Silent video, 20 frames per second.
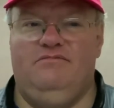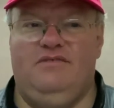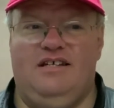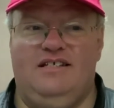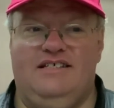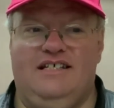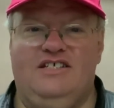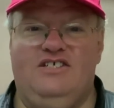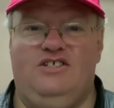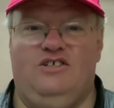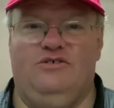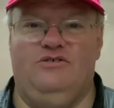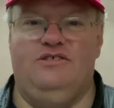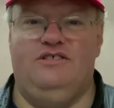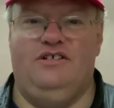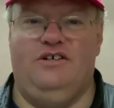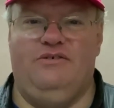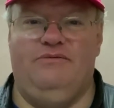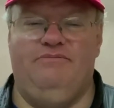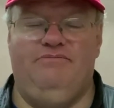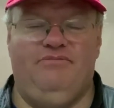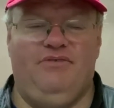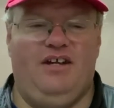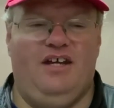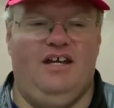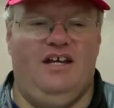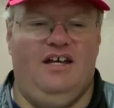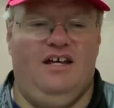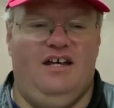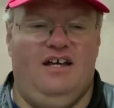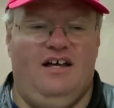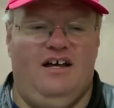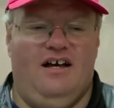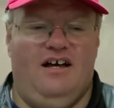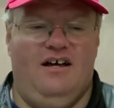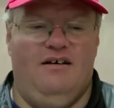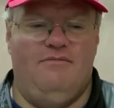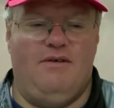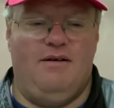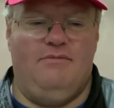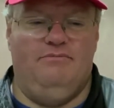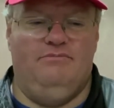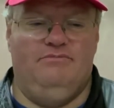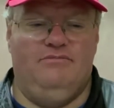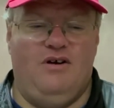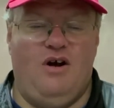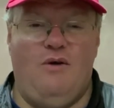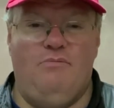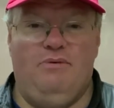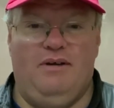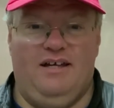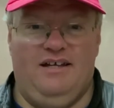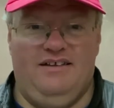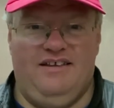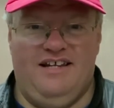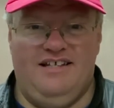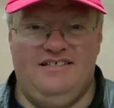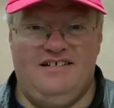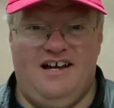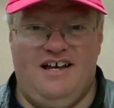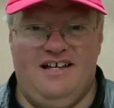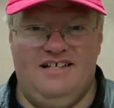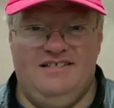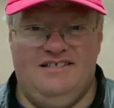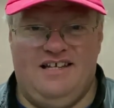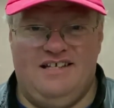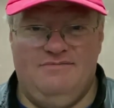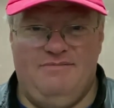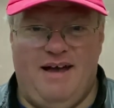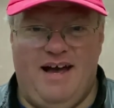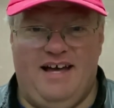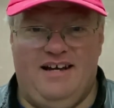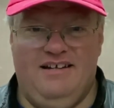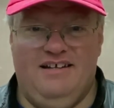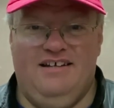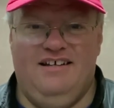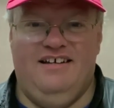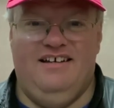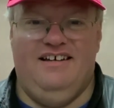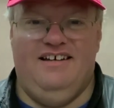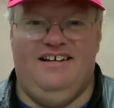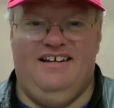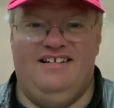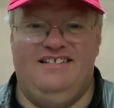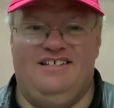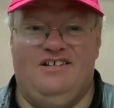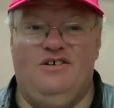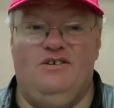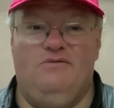issue. So I'm hoping that it's not as bad as it could